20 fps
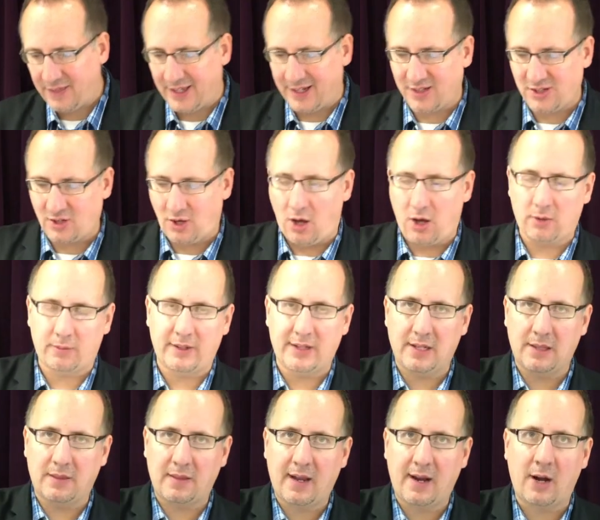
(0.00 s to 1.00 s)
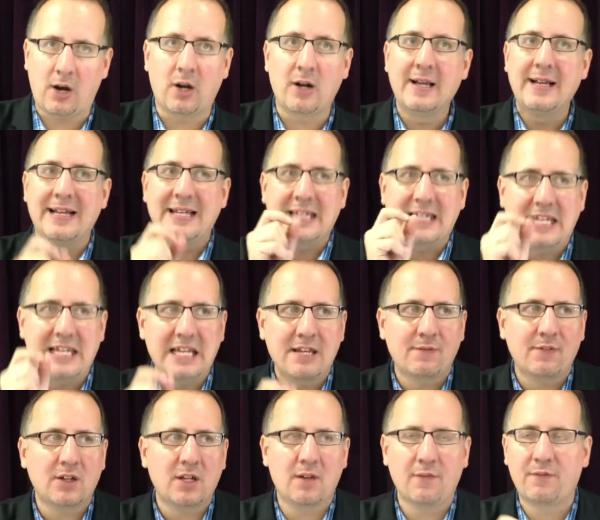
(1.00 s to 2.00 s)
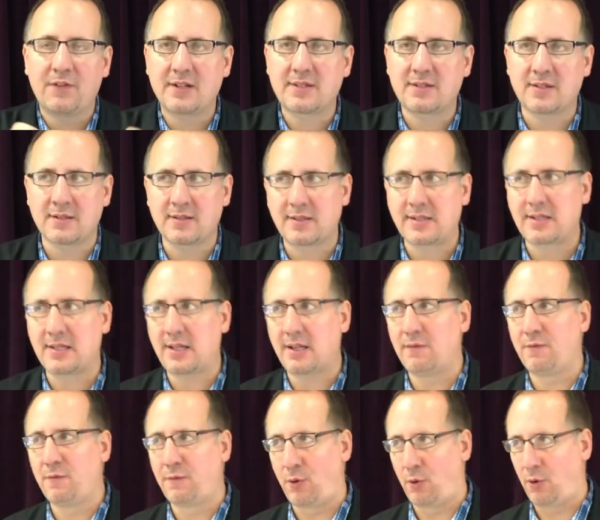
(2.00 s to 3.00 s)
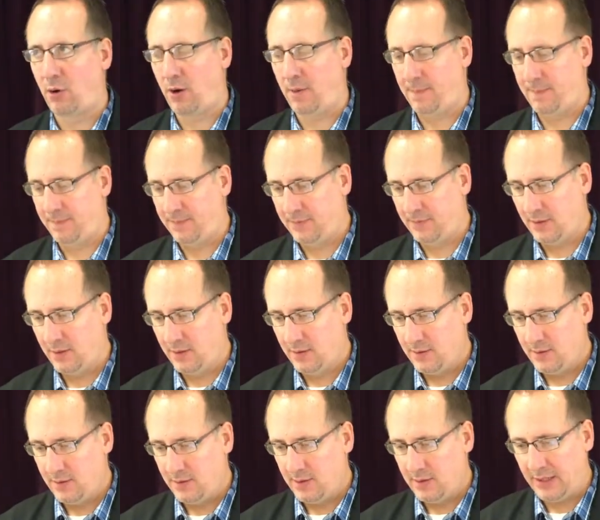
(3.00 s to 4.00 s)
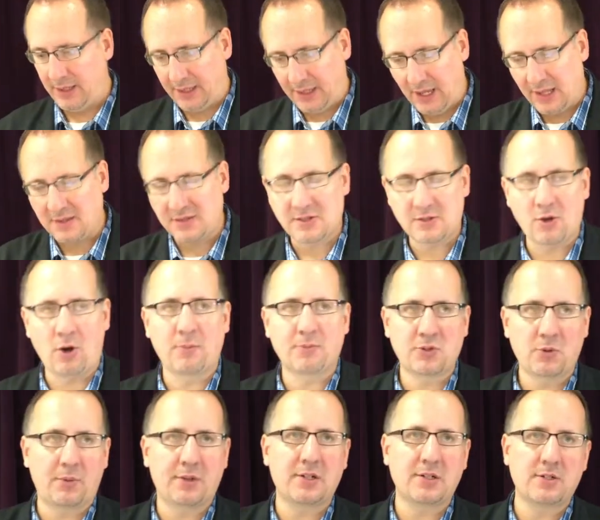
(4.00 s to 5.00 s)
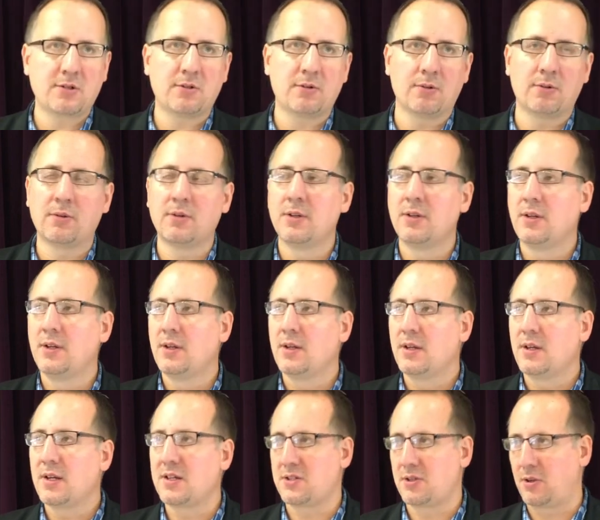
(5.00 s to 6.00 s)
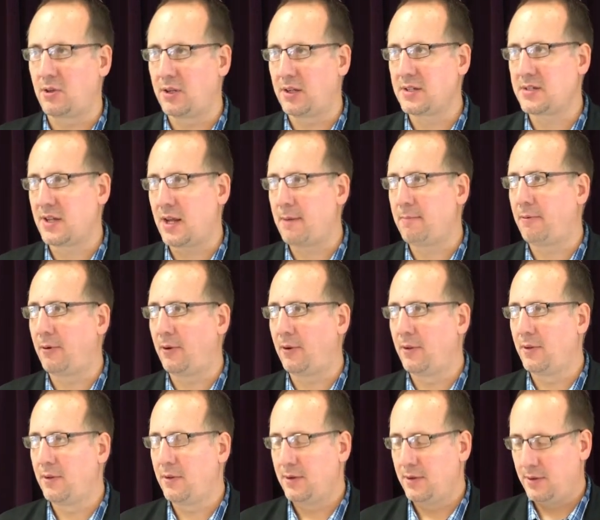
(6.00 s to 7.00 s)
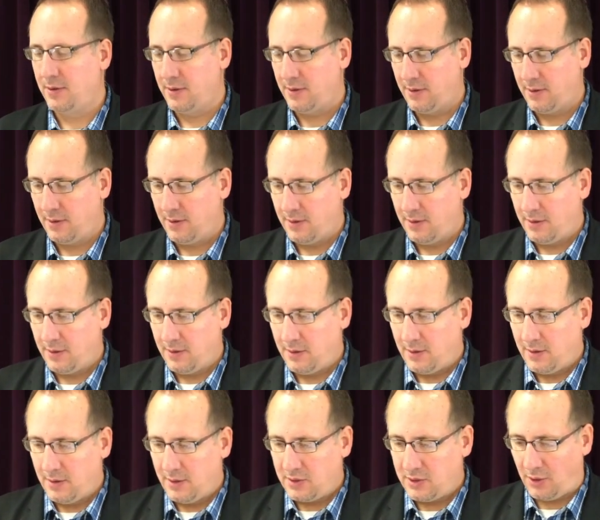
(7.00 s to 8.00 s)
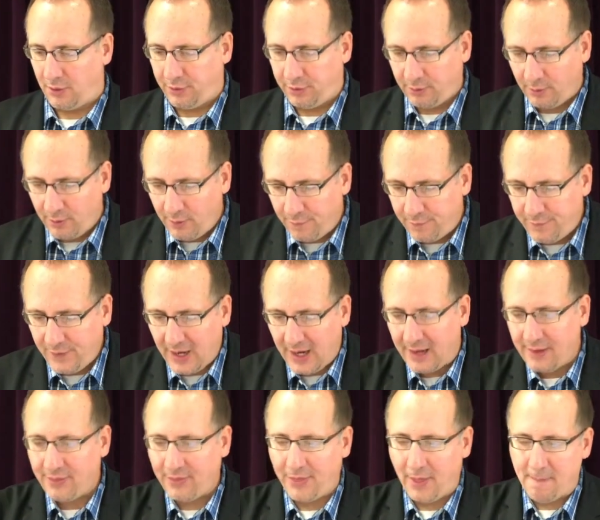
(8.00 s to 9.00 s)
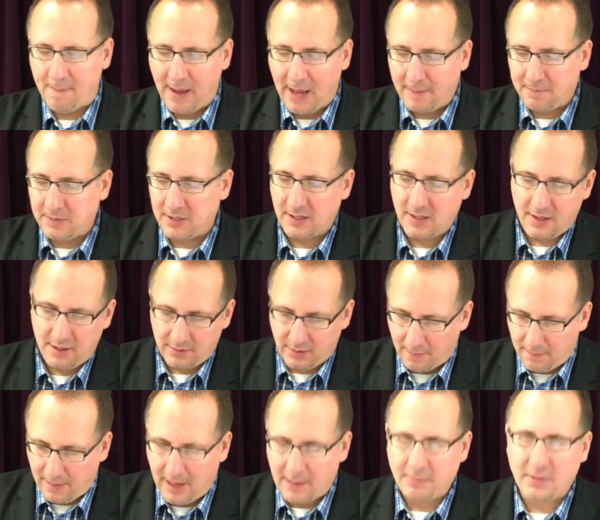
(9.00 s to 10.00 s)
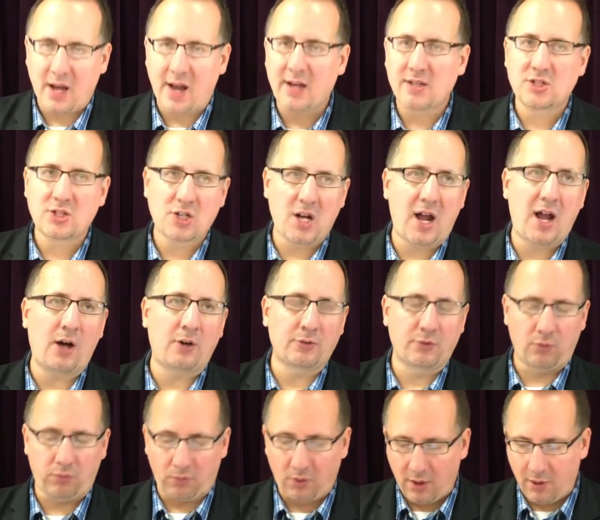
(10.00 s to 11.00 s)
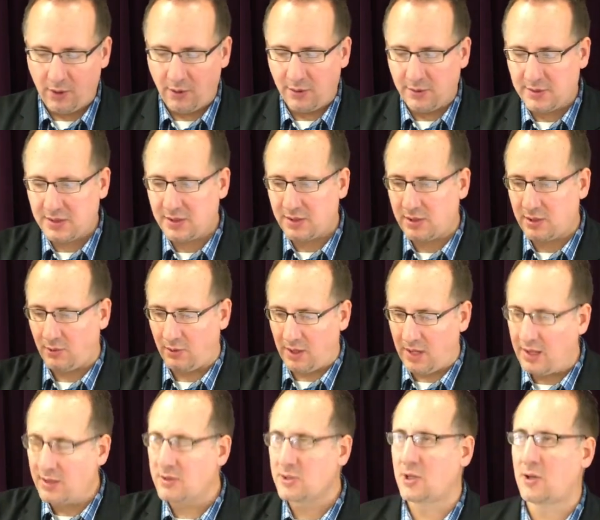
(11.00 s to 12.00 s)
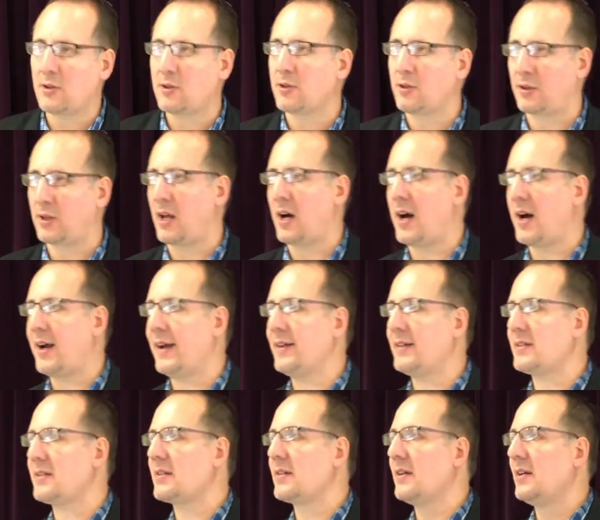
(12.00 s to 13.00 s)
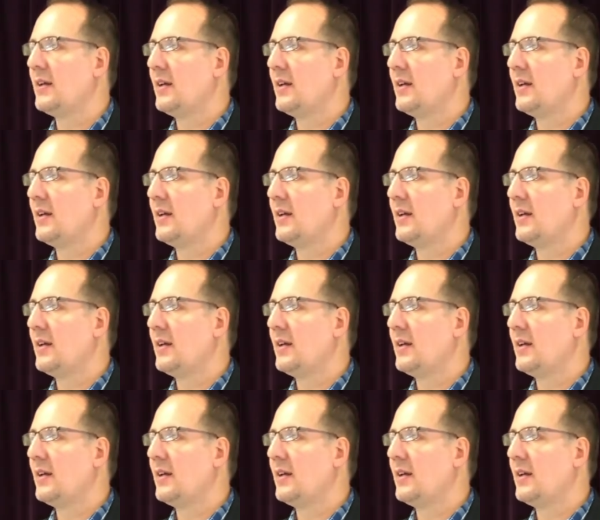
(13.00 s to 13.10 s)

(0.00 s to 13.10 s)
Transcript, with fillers: that is already there, even if it's in seed form. And again, Psalm 22 is a good example. So through faith, the baptized child grows to internalize,